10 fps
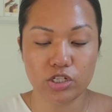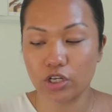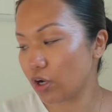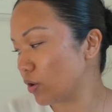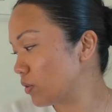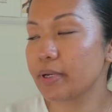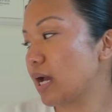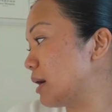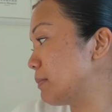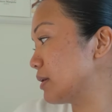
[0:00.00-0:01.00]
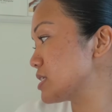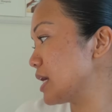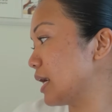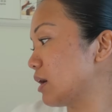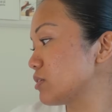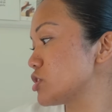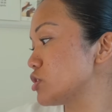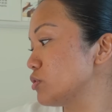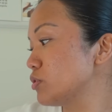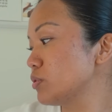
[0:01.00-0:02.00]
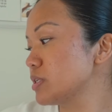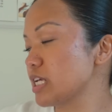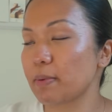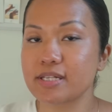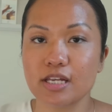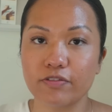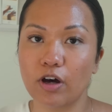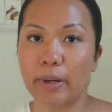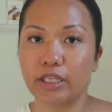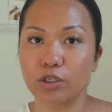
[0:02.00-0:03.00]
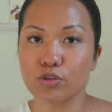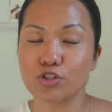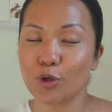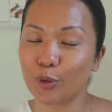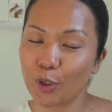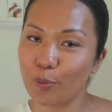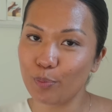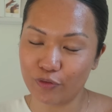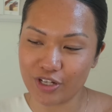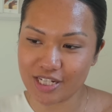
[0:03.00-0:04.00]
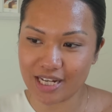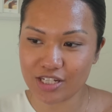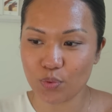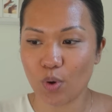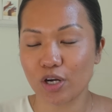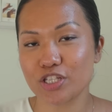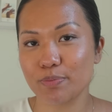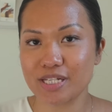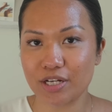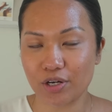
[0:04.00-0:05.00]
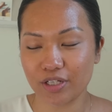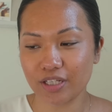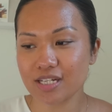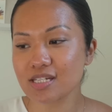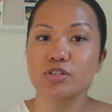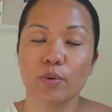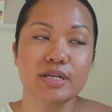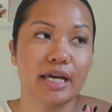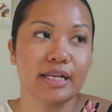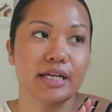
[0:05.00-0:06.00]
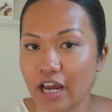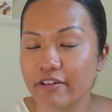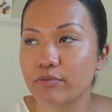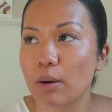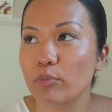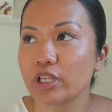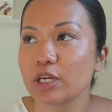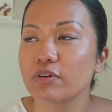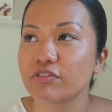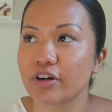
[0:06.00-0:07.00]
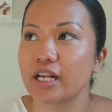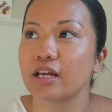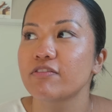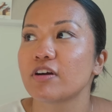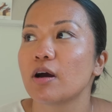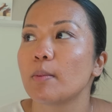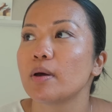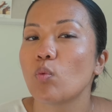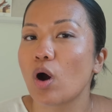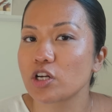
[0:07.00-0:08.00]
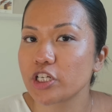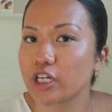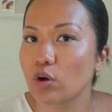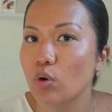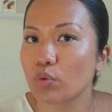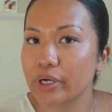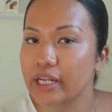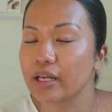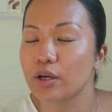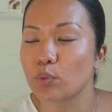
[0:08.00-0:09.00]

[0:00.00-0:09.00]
to go. But yeah, I'm about to head out to take myself on my little solo movie date to watch The Materialist. I'm so excited. I'm really refraining from watching or reading